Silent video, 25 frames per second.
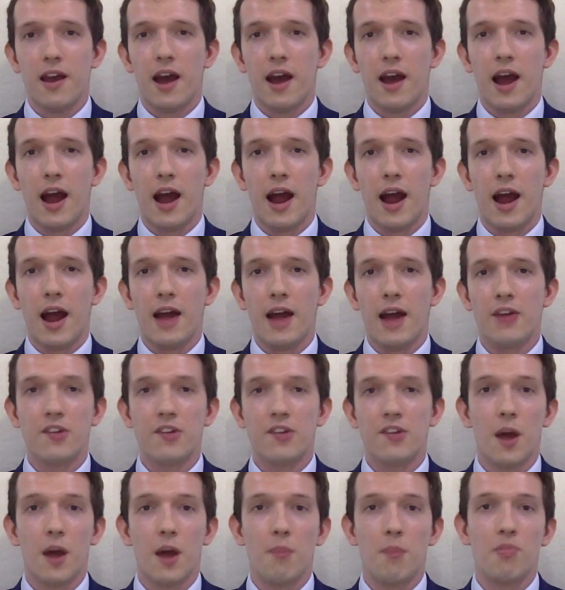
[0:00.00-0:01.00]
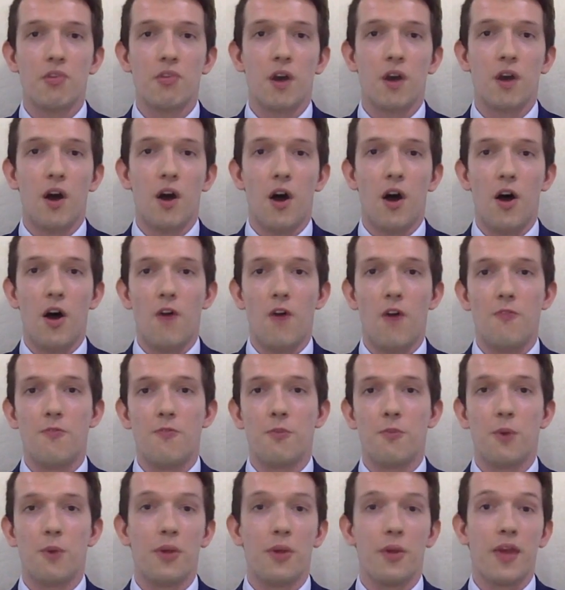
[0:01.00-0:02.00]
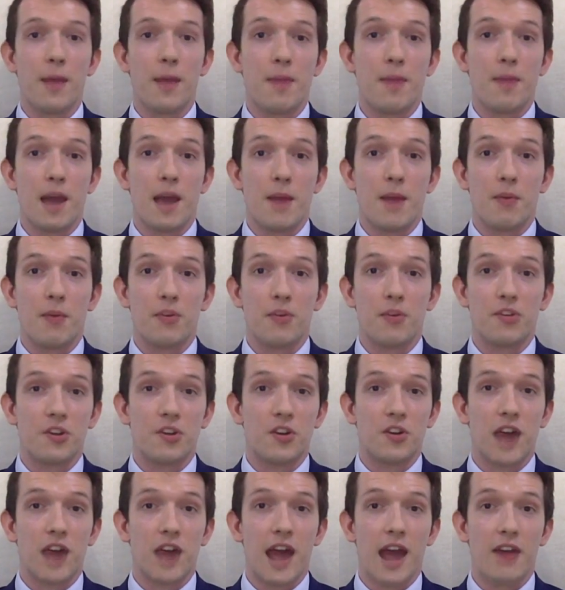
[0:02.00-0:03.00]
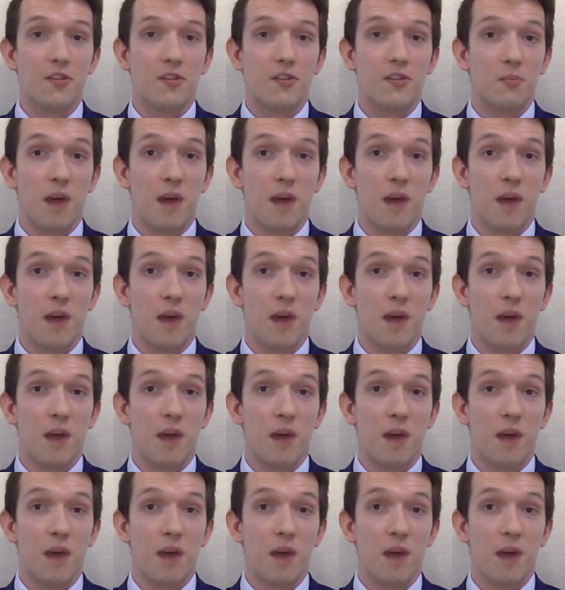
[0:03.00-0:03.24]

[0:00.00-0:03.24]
Uh, in terms of will they be able to get